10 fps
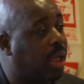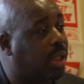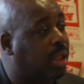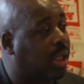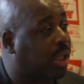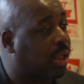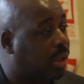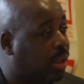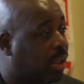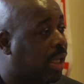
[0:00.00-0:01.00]
in the
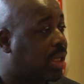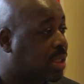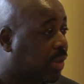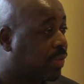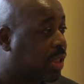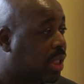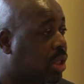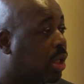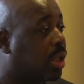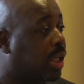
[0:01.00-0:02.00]
late
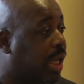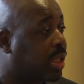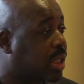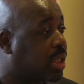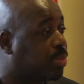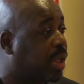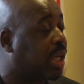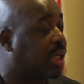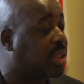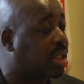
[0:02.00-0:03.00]
70s, early 80s, mid
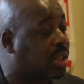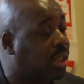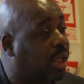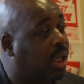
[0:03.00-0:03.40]
80s,